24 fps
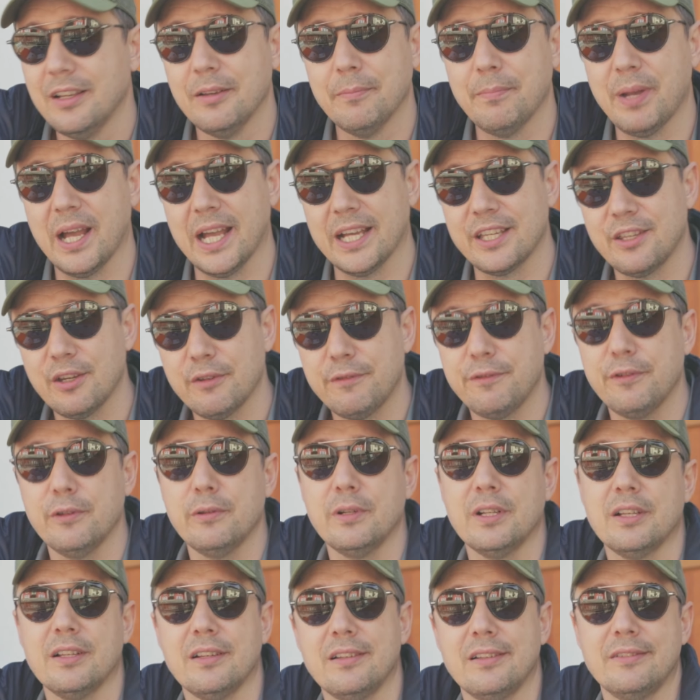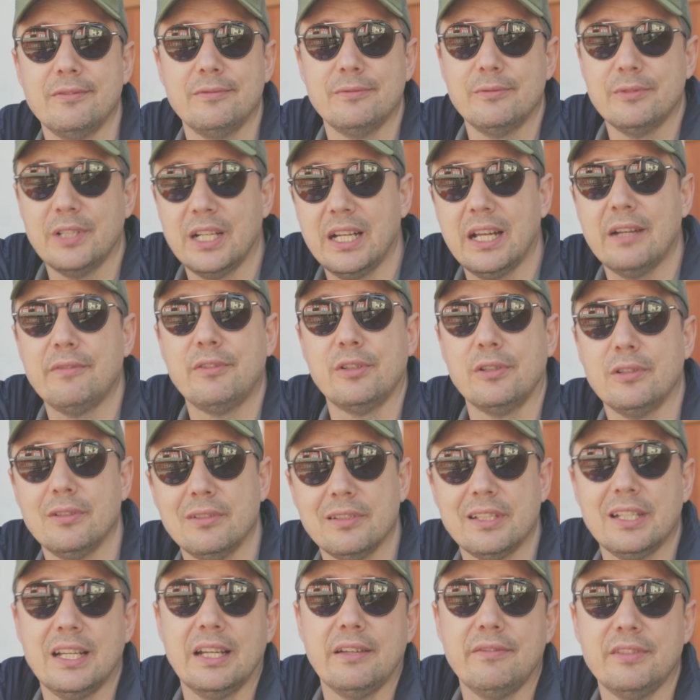Pack your food and whatever, all
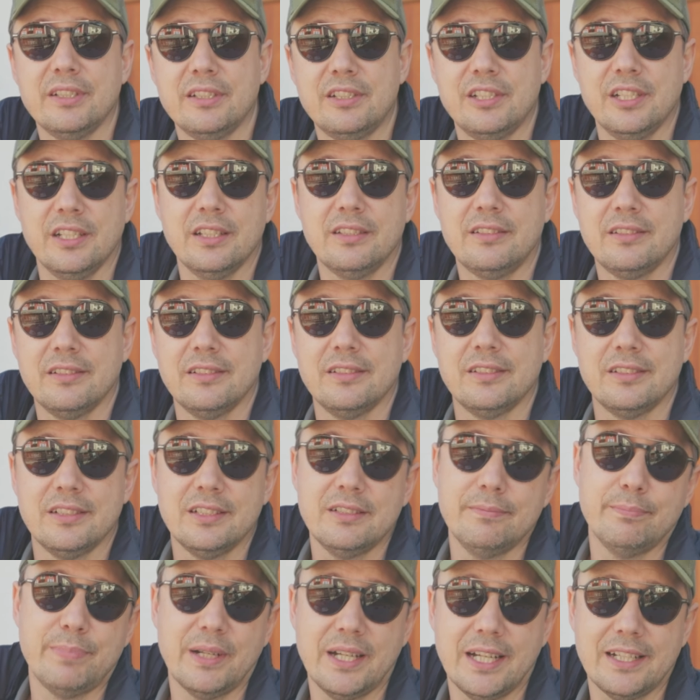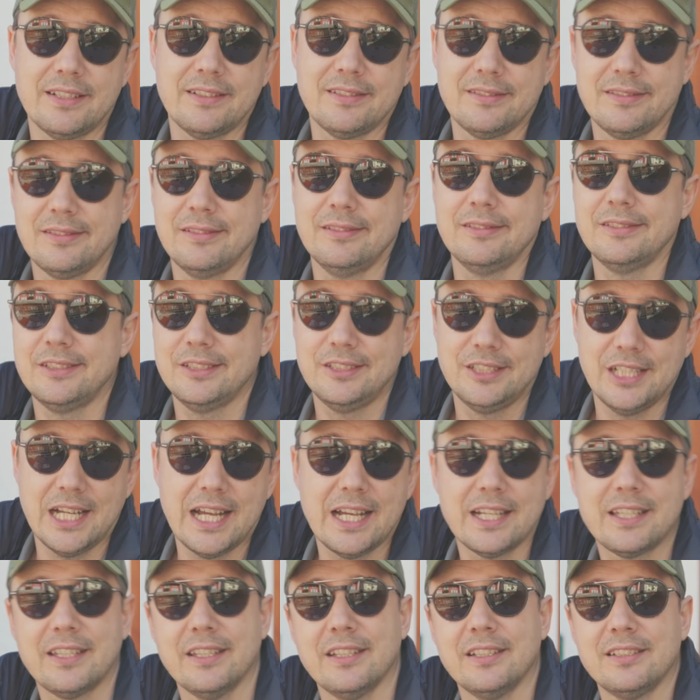the heavy kits and the back and the
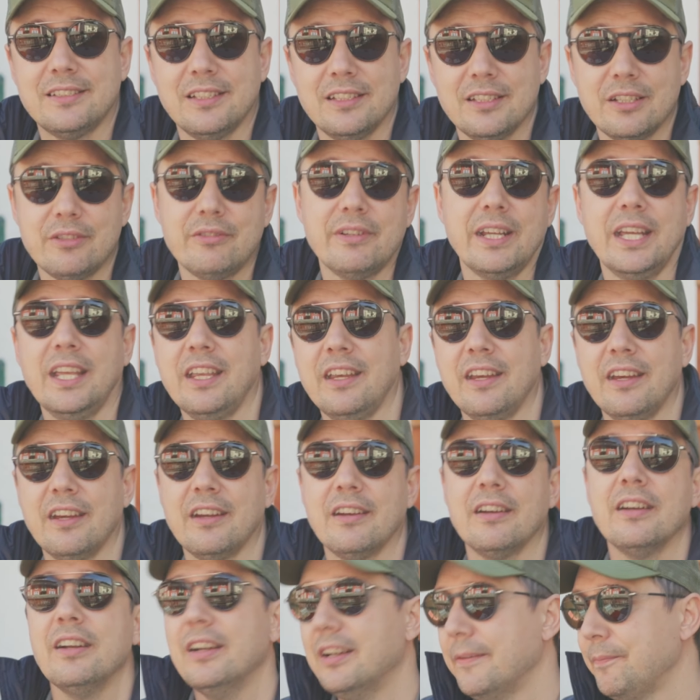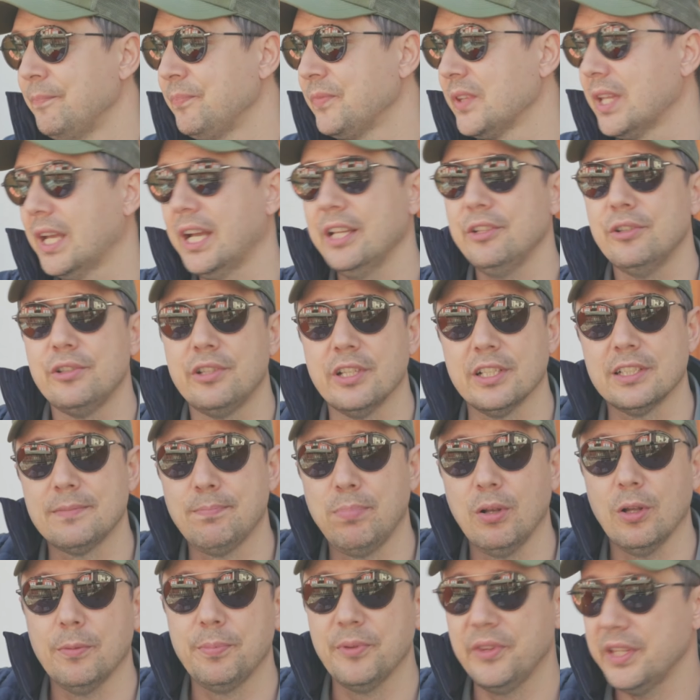jackets and the rain gear, and you just
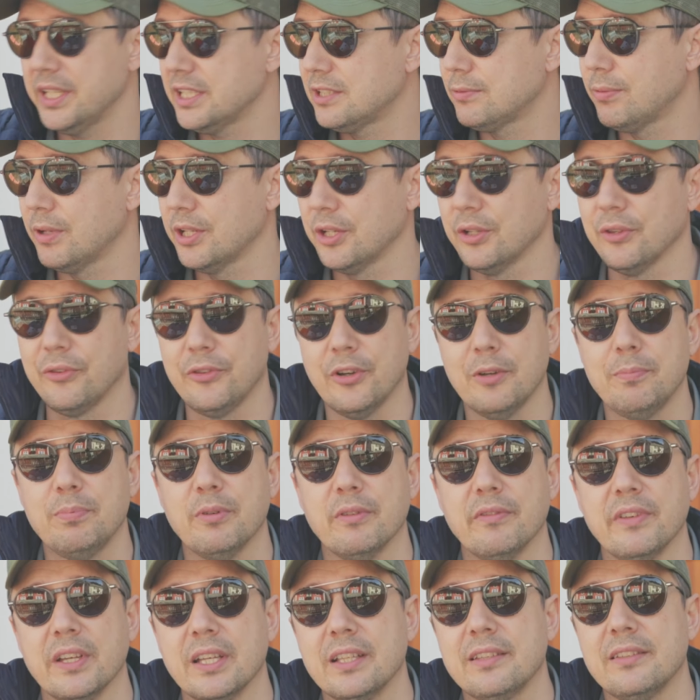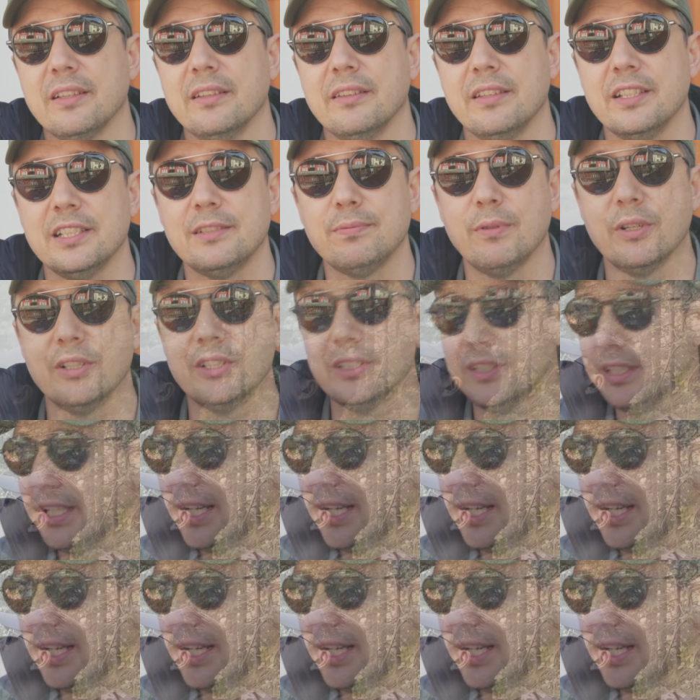plop this one on top of it and this one on the